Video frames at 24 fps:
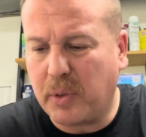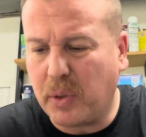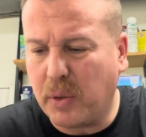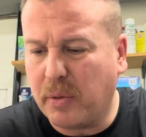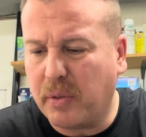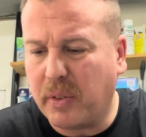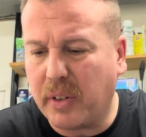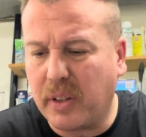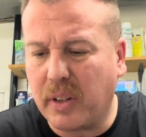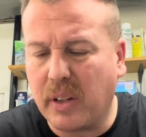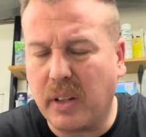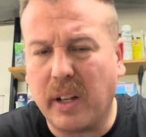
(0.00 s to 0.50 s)

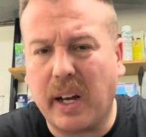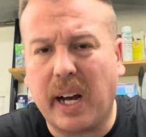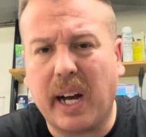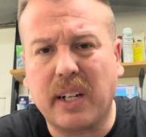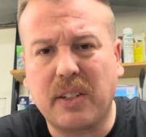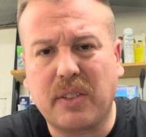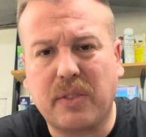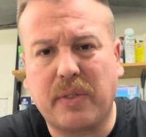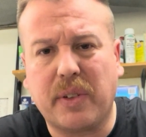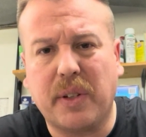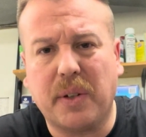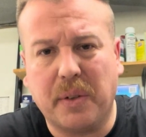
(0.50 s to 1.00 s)
over the
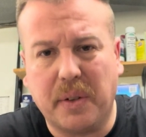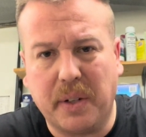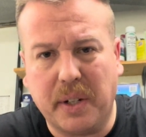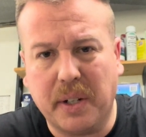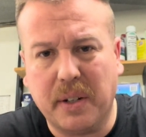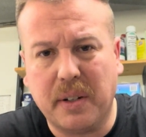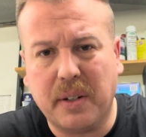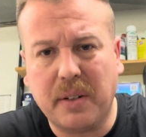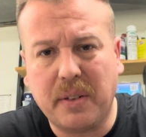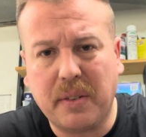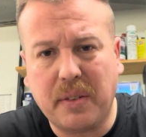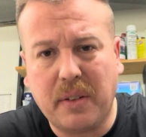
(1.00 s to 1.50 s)
last few
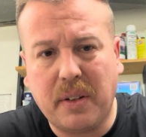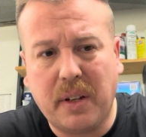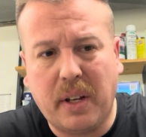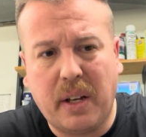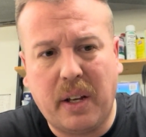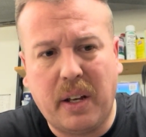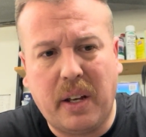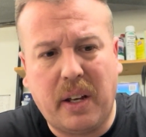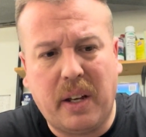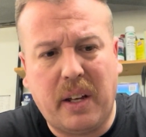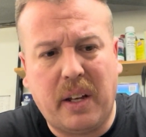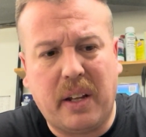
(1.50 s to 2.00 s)
years
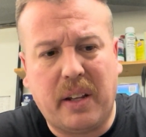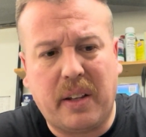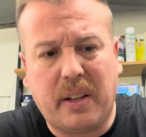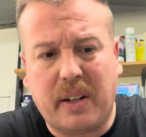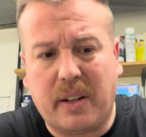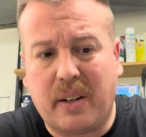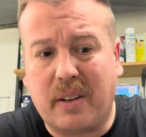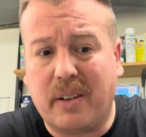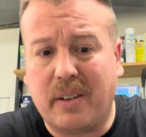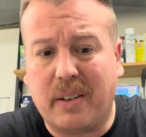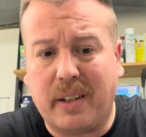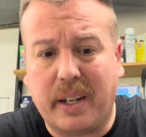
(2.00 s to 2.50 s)
that
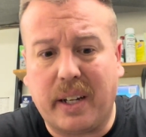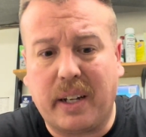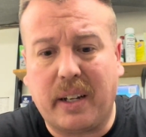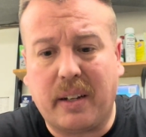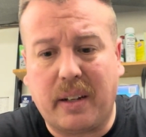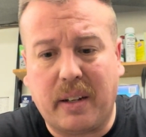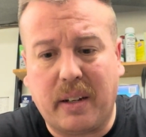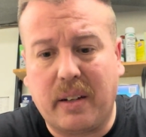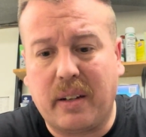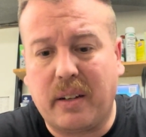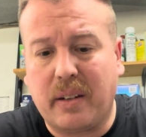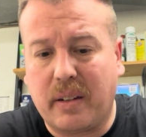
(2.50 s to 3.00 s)
are
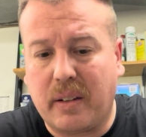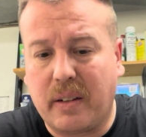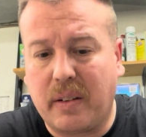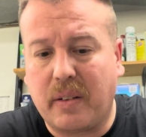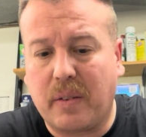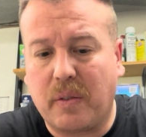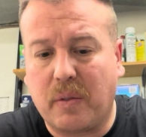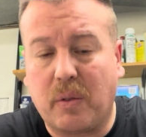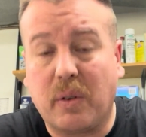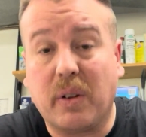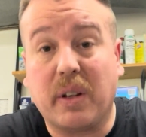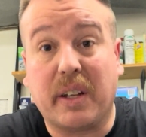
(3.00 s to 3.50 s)
like
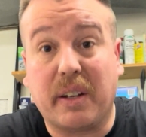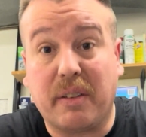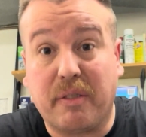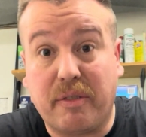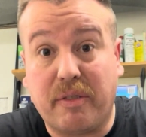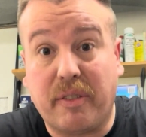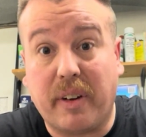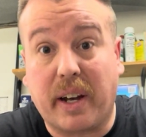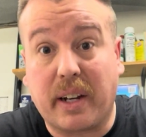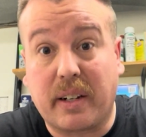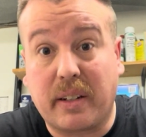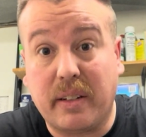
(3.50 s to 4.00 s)
really
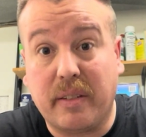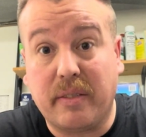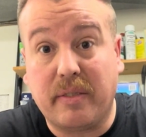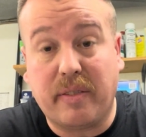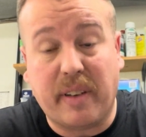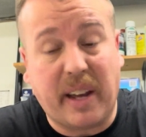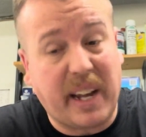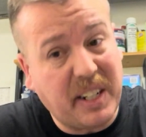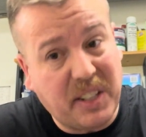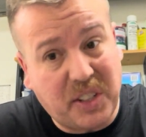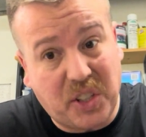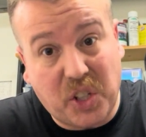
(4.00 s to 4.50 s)
effective
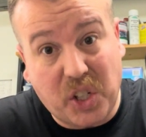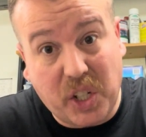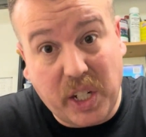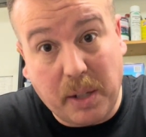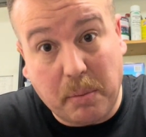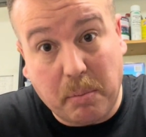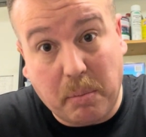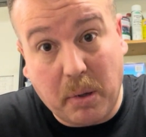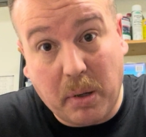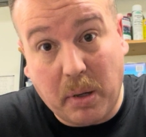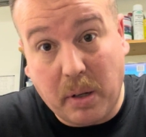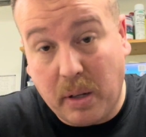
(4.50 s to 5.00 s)
and
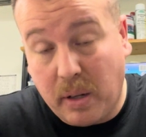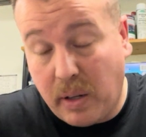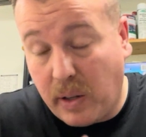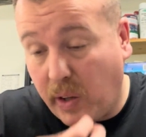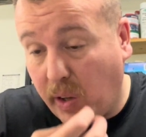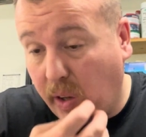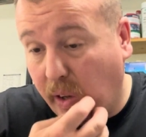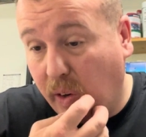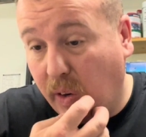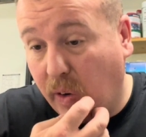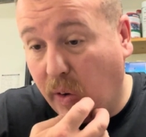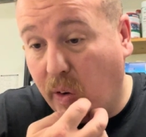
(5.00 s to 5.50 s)
cheap.
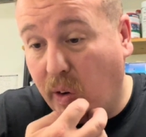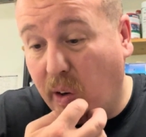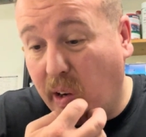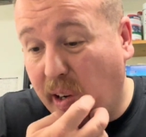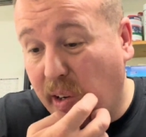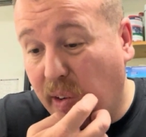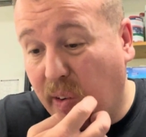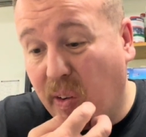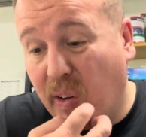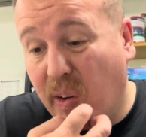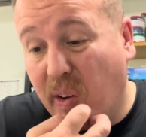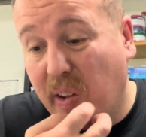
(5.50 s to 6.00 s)
You
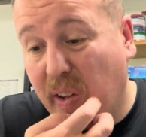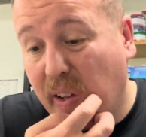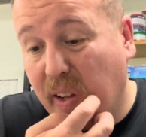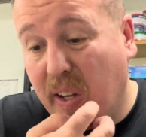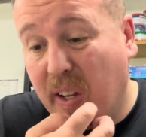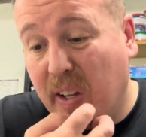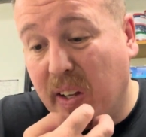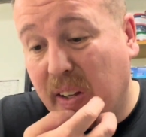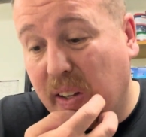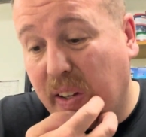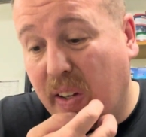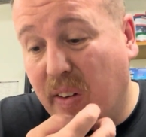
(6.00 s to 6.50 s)
know,
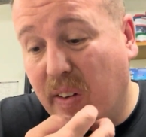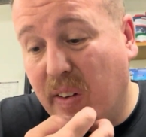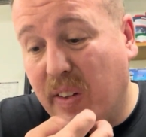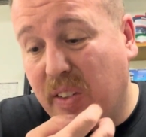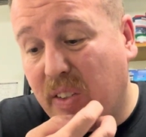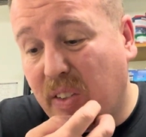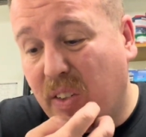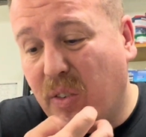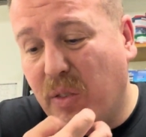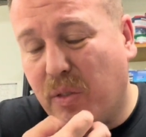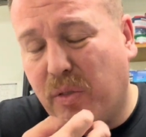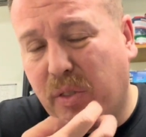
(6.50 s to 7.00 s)
it's
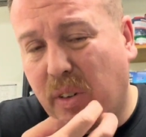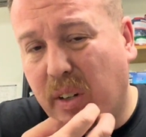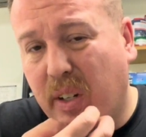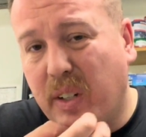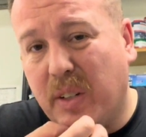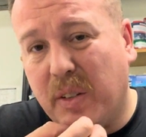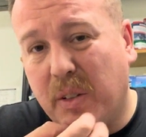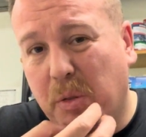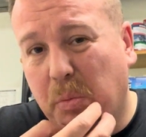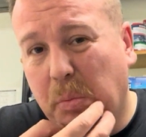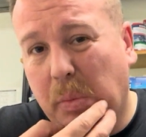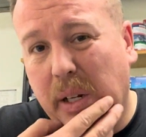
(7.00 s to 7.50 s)
no fun
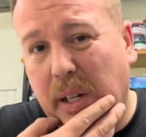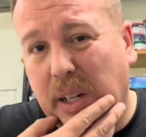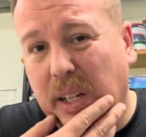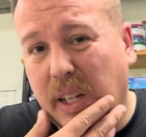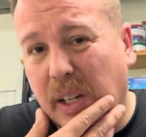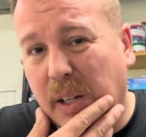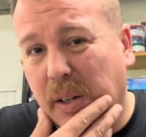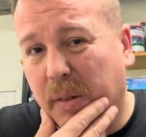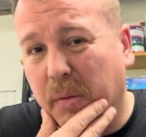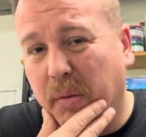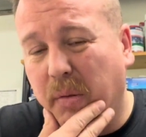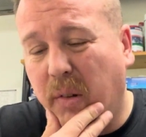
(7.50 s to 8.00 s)

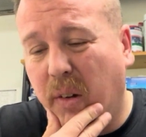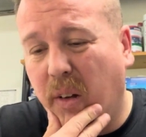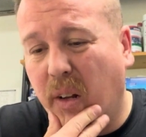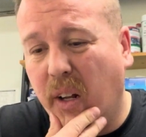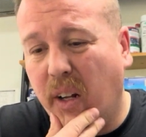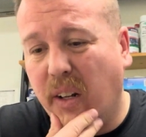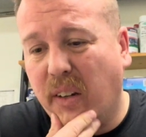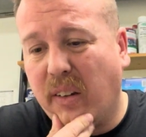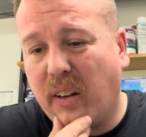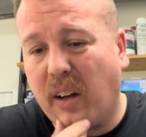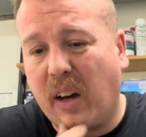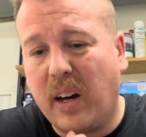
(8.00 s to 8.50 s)
spending
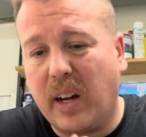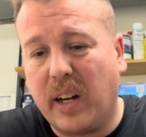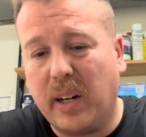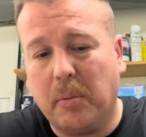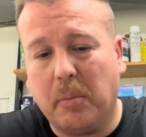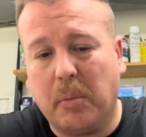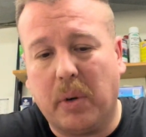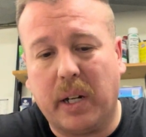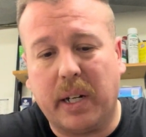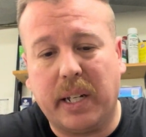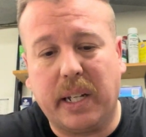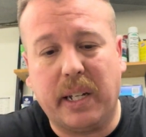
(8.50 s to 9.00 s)
a ton of
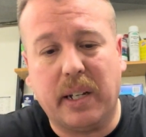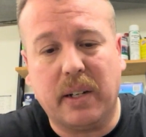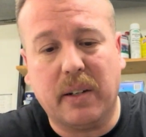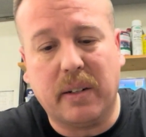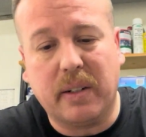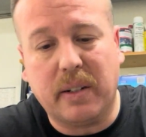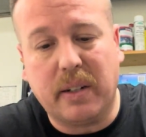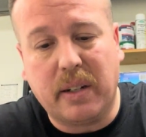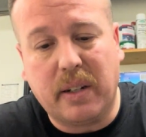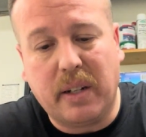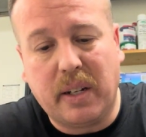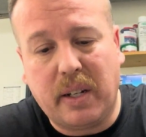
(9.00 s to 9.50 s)
money
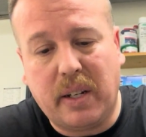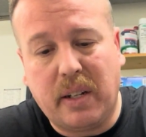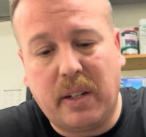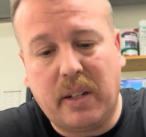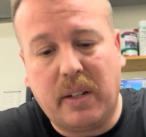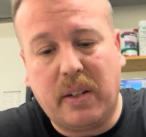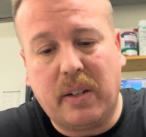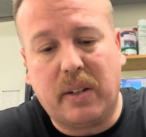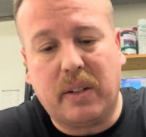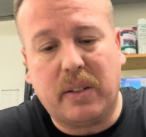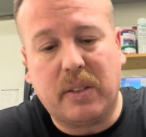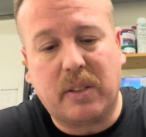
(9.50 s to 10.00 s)
on
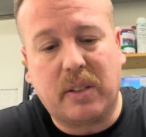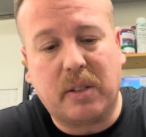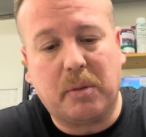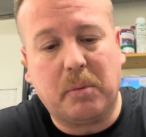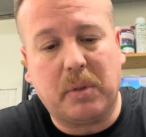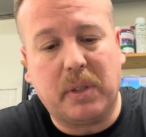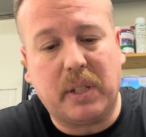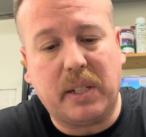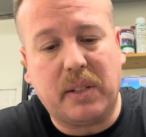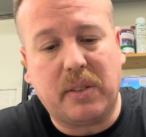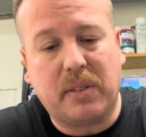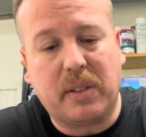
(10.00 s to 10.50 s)
some of
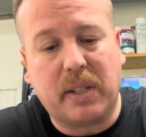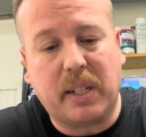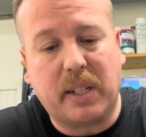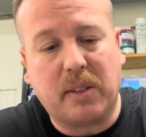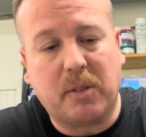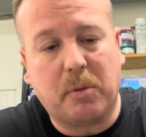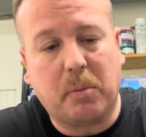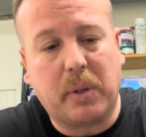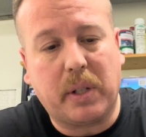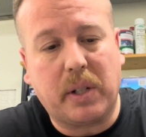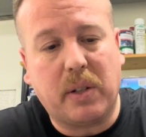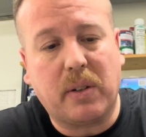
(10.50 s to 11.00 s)
these things,
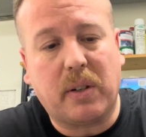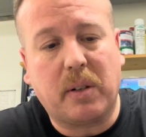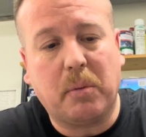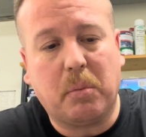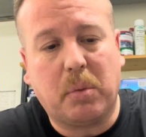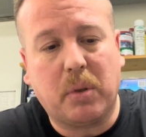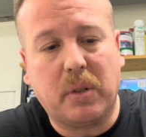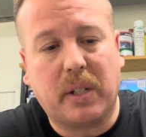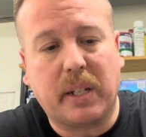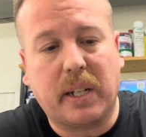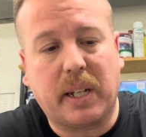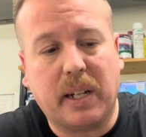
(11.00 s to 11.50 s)
but you can
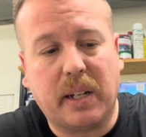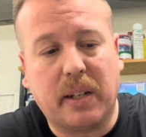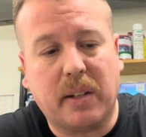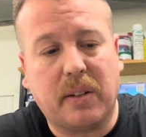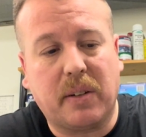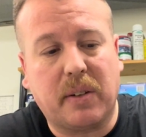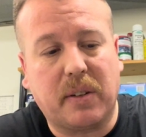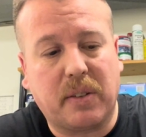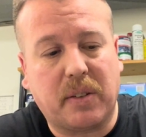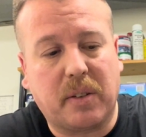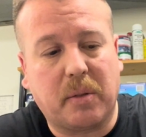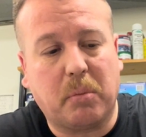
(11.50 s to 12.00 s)
put
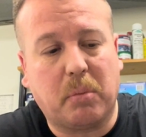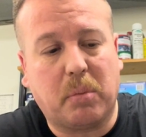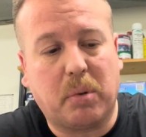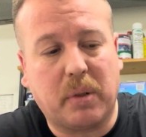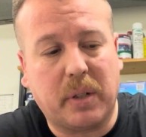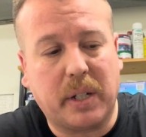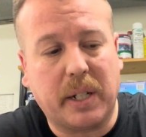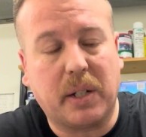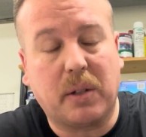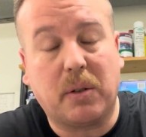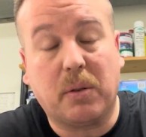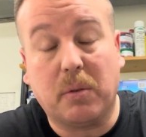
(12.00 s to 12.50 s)
together some
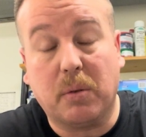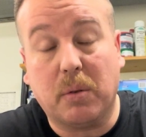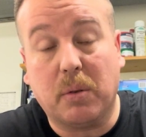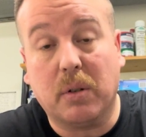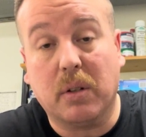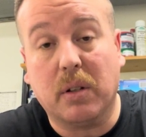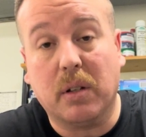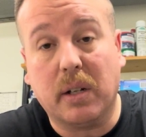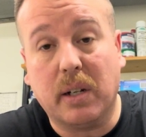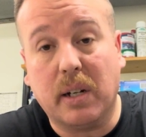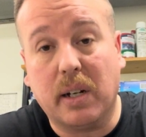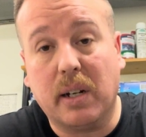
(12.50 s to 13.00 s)
pretty
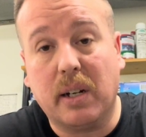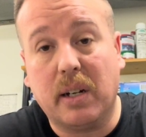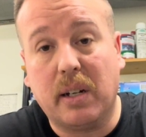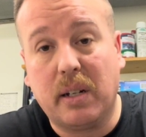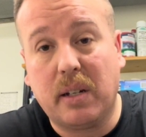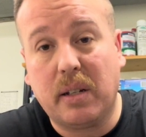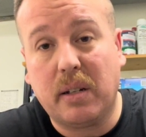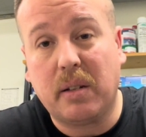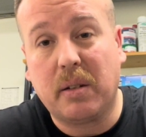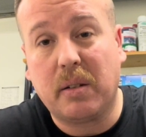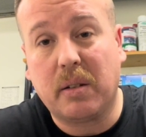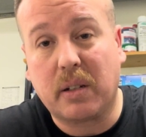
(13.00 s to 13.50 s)
cool
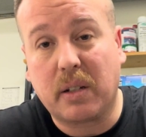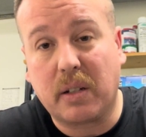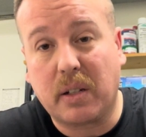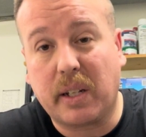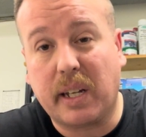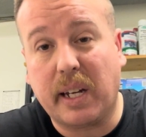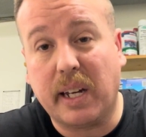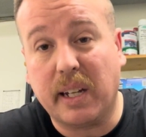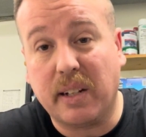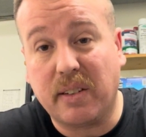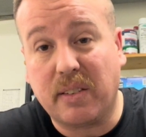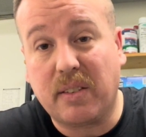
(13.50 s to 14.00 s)

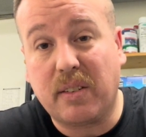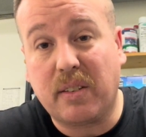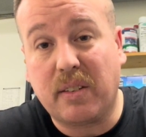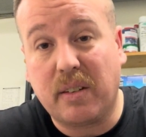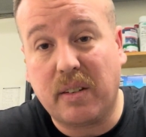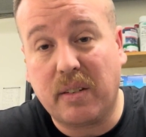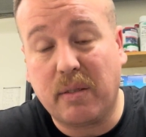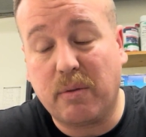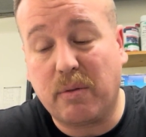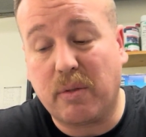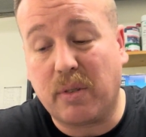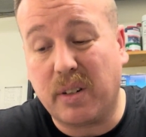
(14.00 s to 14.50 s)
kits
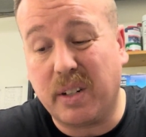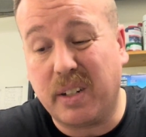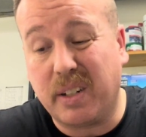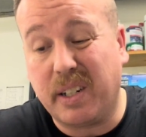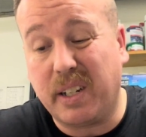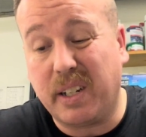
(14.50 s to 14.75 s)
for